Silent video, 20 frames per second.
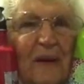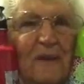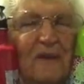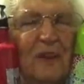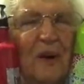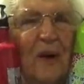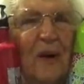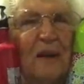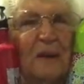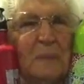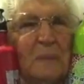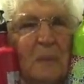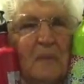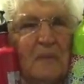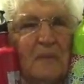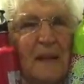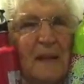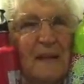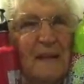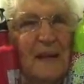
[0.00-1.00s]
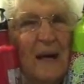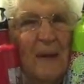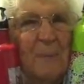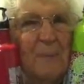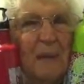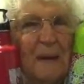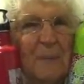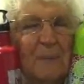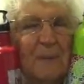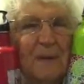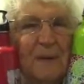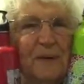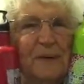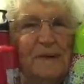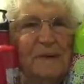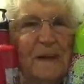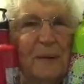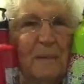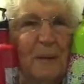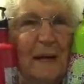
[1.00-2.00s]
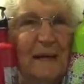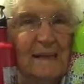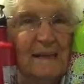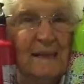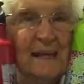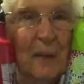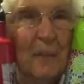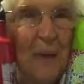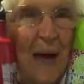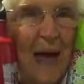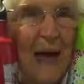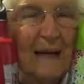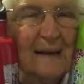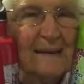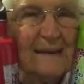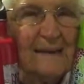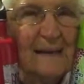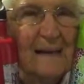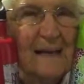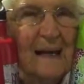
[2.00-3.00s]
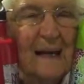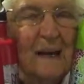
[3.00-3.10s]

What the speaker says: We are trying to prevent people using plastic bags,